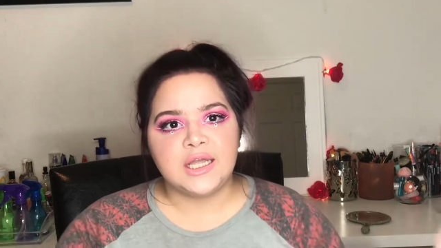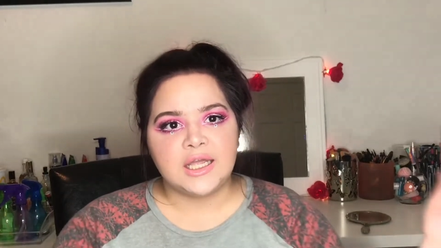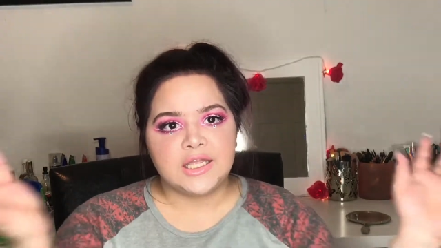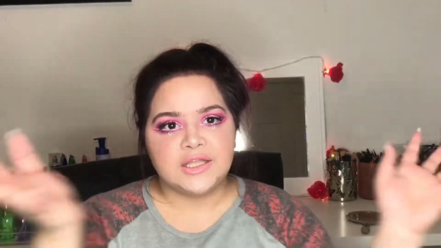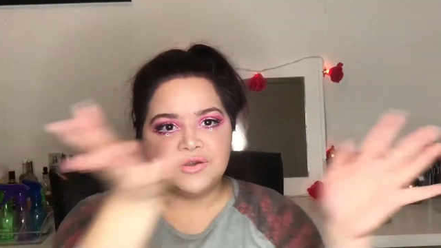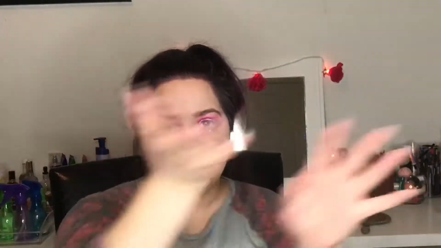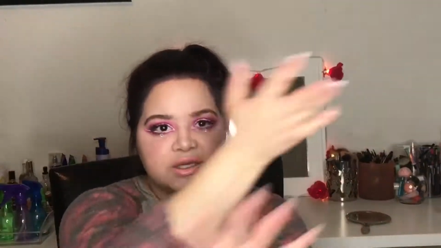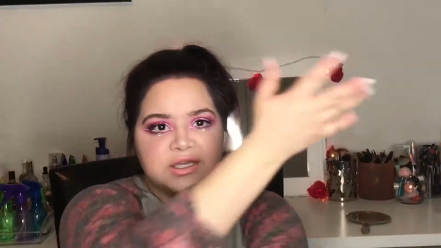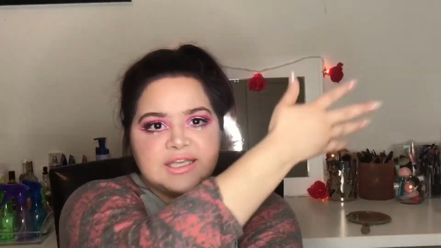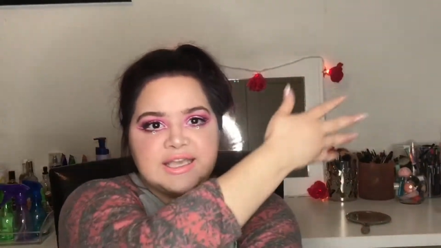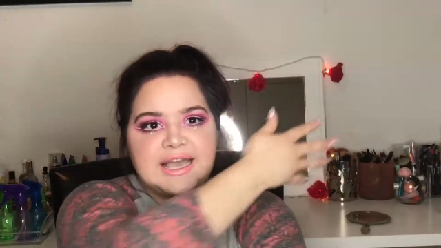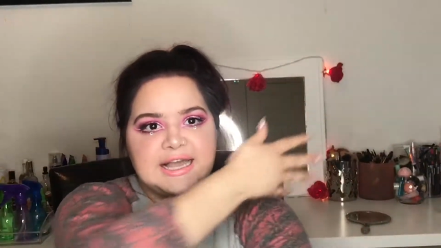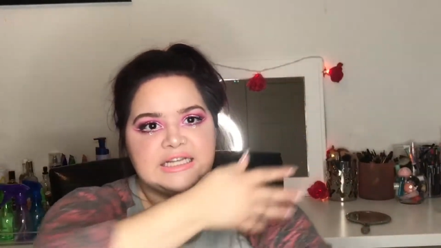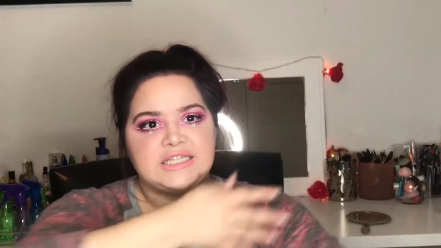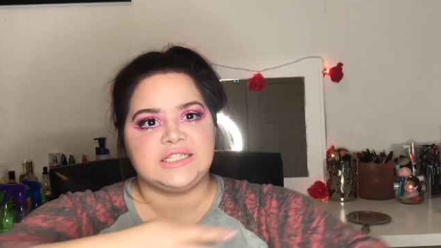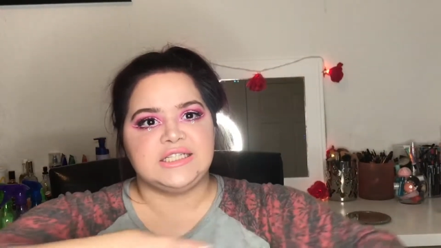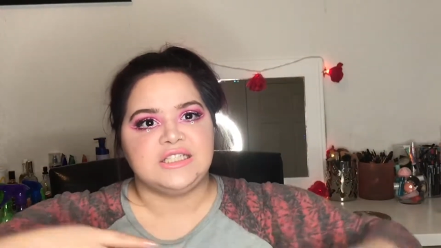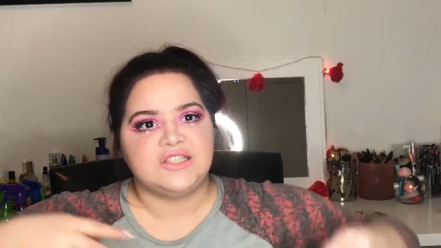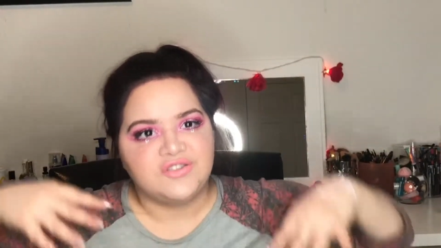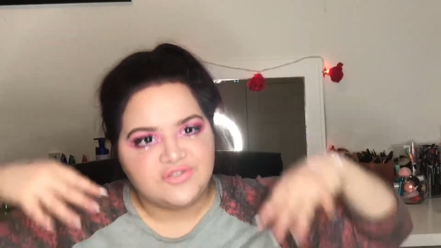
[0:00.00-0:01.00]
and you can
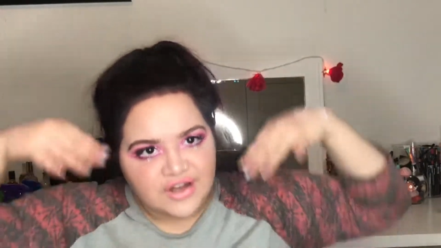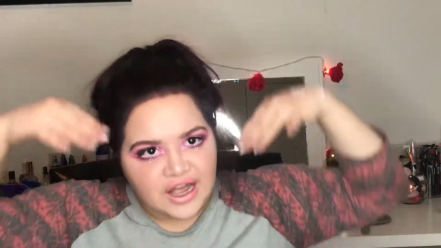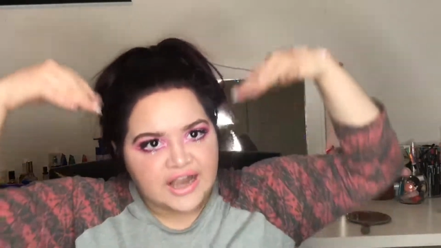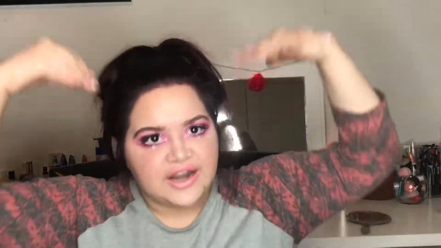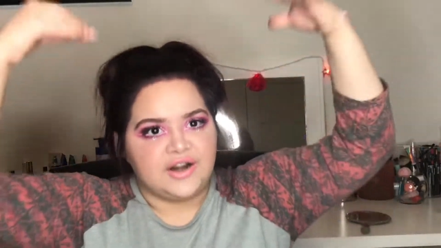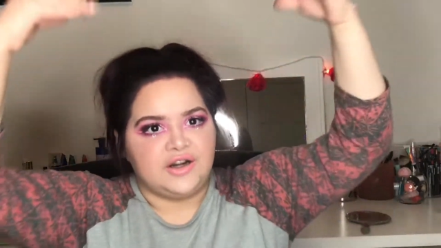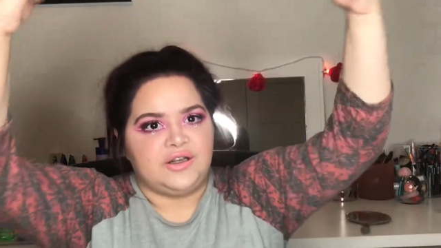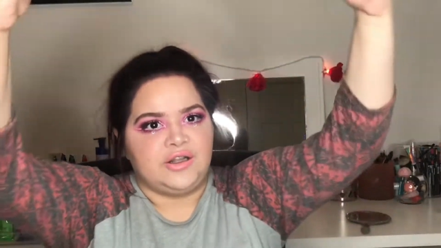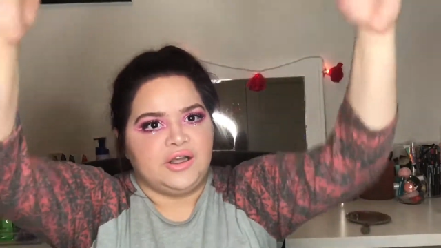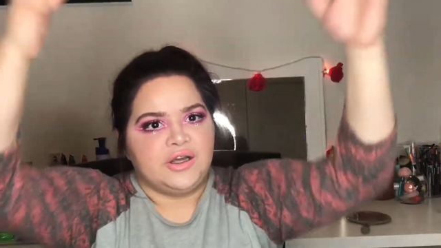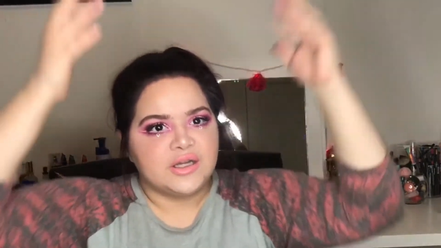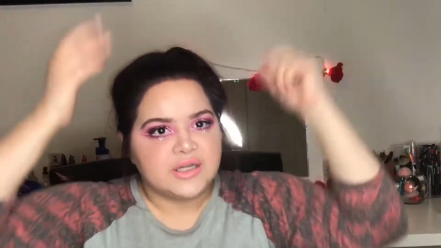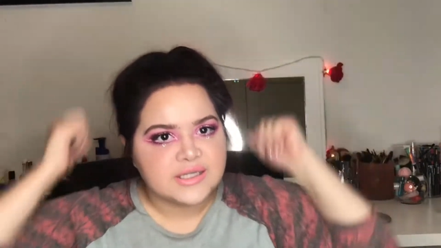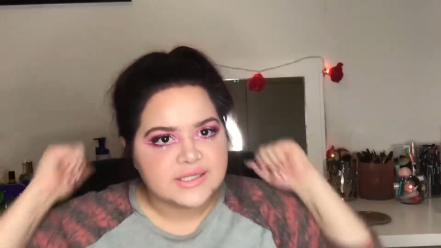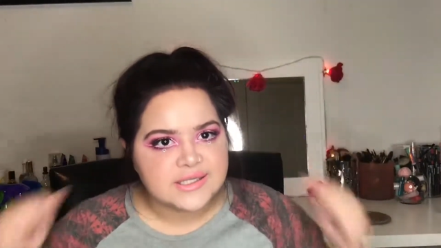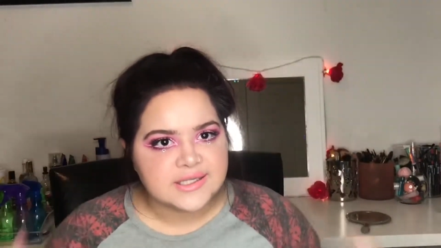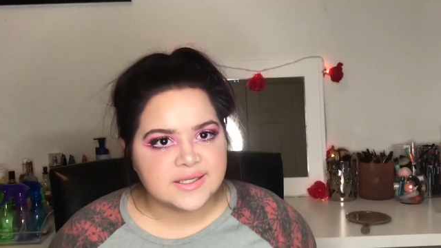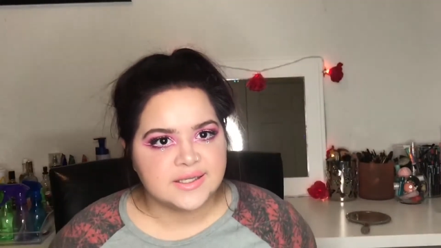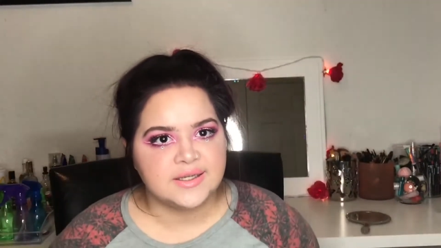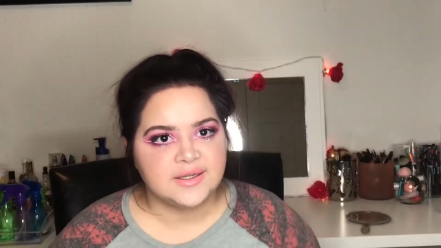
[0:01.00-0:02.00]
catch these fire
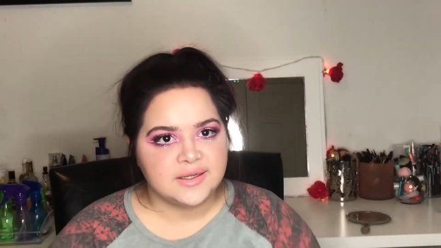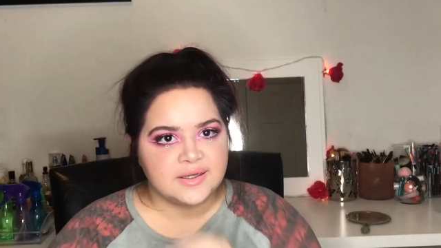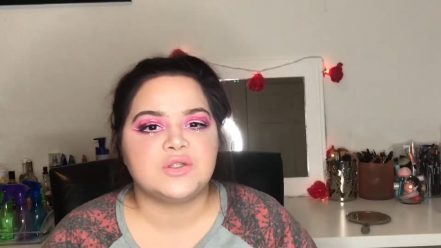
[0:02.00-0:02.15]
looks.